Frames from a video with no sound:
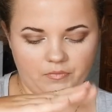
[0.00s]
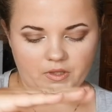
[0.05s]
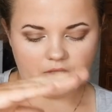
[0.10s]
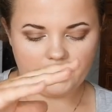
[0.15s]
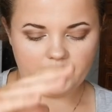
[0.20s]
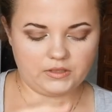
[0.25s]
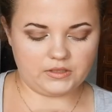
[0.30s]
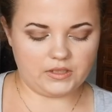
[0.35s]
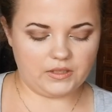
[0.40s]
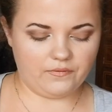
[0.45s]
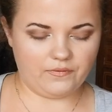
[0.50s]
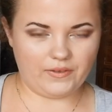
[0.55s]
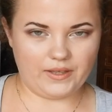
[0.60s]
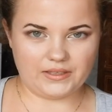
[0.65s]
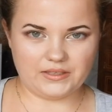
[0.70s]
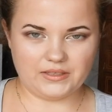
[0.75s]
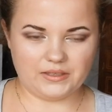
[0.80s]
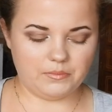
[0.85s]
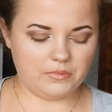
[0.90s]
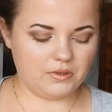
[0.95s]
it's not
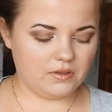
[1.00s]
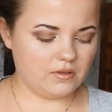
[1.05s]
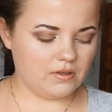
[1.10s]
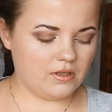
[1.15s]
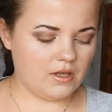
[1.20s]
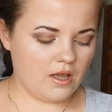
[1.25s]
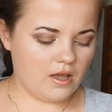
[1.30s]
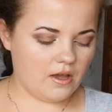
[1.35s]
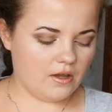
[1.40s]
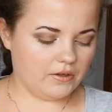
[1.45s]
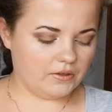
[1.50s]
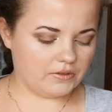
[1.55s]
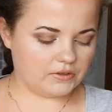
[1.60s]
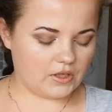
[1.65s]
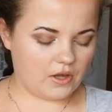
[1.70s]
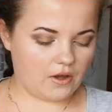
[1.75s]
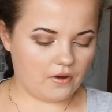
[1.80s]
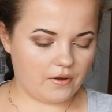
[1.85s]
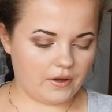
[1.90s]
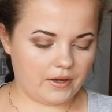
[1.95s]
flexible.
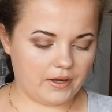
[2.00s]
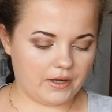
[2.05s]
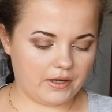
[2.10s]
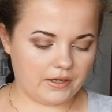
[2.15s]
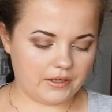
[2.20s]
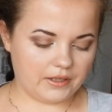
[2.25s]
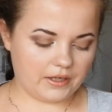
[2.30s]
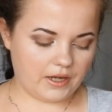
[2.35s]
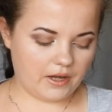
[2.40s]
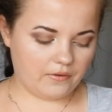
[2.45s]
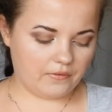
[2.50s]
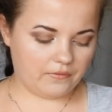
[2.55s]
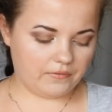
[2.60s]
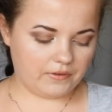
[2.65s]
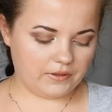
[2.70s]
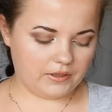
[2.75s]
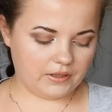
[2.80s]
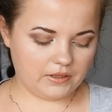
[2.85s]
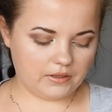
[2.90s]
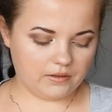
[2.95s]
So I have a
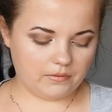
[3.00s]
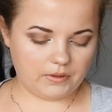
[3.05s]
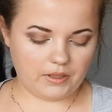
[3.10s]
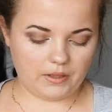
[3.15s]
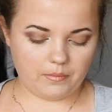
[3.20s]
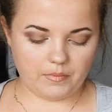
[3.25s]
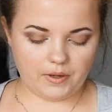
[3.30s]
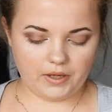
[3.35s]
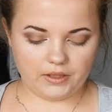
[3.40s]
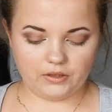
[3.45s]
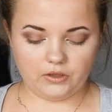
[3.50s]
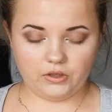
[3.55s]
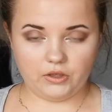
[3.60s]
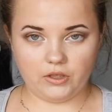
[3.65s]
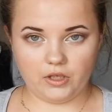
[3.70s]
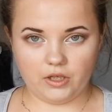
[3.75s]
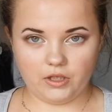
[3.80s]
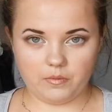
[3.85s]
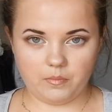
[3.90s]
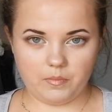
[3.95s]
feeling they might
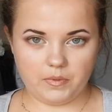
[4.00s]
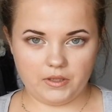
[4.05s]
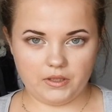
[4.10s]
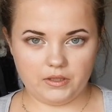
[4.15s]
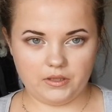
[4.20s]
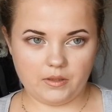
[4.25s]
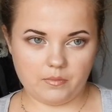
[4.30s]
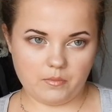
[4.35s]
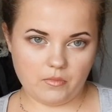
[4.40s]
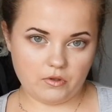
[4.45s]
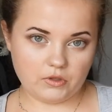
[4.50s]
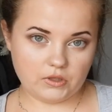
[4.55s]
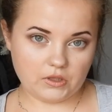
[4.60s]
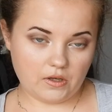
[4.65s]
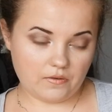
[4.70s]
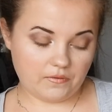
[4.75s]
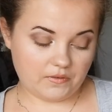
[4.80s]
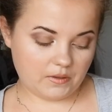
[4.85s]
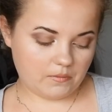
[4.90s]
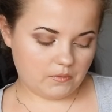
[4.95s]
not be the most
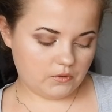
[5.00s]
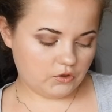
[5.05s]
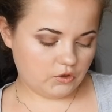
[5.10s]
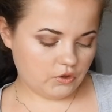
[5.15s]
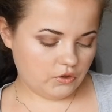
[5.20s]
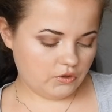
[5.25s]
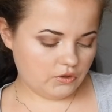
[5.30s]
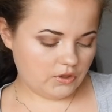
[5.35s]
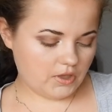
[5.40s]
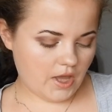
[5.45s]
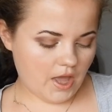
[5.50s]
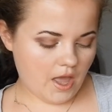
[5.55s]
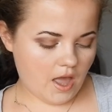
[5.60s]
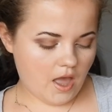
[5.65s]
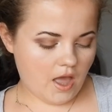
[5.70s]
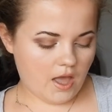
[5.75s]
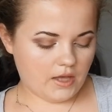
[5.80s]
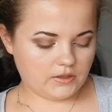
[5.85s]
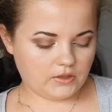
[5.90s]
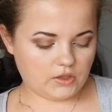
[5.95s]
comfortable shoes.
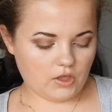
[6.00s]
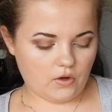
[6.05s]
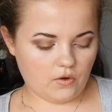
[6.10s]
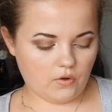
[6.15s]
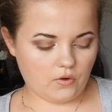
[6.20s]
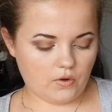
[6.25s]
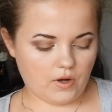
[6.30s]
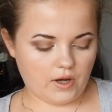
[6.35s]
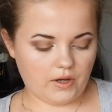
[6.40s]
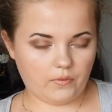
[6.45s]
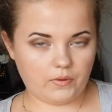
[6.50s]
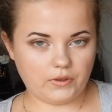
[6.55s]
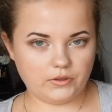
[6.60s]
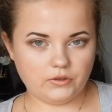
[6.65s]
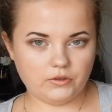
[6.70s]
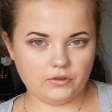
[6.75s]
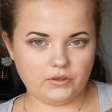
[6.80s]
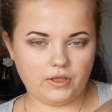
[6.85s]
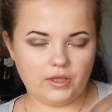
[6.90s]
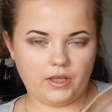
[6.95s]
So I
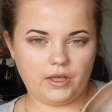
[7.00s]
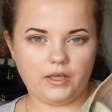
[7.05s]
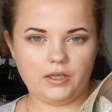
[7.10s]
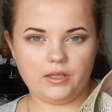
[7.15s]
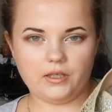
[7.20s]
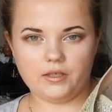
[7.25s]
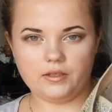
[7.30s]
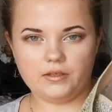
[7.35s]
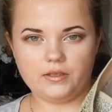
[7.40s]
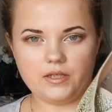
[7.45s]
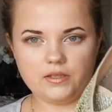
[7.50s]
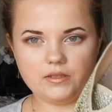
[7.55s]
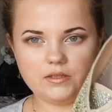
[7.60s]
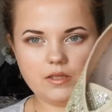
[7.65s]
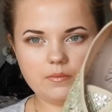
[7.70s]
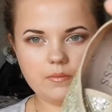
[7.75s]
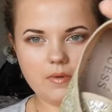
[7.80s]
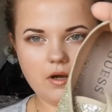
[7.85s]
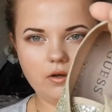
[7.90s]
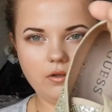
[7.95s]
want to like test
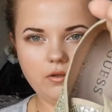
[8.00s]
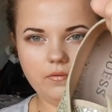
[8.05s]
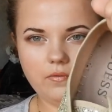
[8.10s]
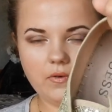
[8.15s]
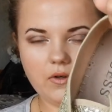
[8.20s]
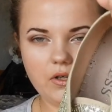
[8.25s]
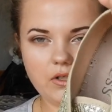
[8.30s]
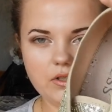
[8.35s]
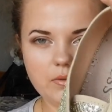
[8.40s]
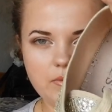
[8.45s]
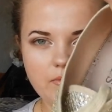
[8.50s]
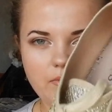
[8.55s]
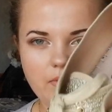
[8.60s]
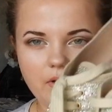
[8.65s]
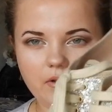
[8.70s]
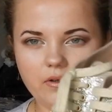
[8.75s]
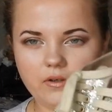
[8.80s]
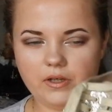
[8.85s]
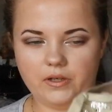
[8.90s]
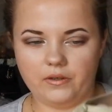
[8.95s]
them out first
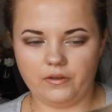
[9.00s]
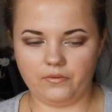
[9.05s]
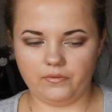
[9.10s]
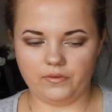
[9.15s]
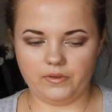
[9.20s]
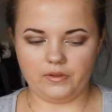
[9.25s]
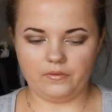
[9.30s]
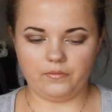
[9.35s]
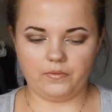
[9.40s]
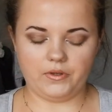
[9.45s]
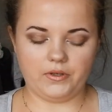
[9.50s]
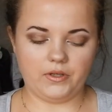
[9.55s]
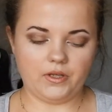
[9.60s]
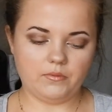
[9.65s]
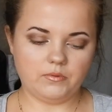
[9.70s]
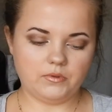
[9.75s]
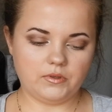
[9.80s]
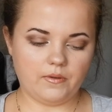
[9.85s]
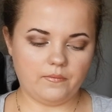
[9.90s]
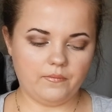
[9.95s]
before I really wear
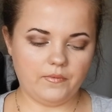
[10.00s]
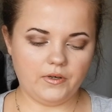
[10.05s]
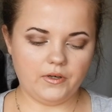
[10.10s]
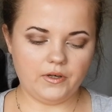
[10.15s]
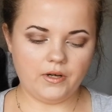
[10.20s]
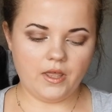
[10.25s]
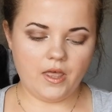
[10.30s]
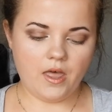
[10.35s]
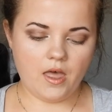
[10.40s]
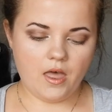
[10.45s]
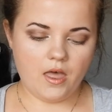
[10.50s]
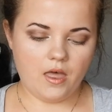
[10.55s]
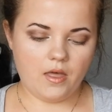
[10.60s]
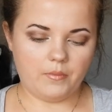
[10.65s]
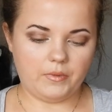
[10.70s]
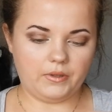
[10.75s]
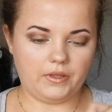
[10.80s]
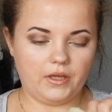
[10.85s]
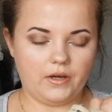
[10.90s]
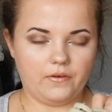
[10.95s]
them somewhere.
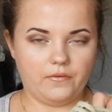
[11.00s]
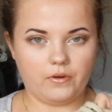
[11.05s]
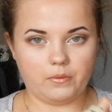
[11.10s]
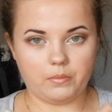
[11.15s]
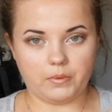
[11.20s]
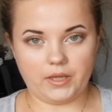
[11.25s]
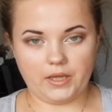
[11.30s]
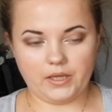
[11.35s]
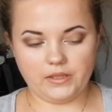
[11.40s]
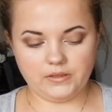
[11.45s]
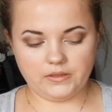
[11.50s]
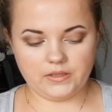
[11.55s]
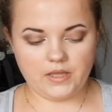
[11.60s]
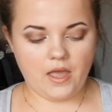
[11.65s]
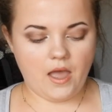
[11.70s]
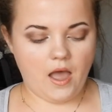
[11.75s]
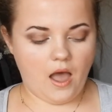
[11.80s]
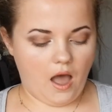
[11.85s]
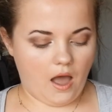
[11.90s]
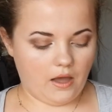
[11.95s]
But they are from Guess.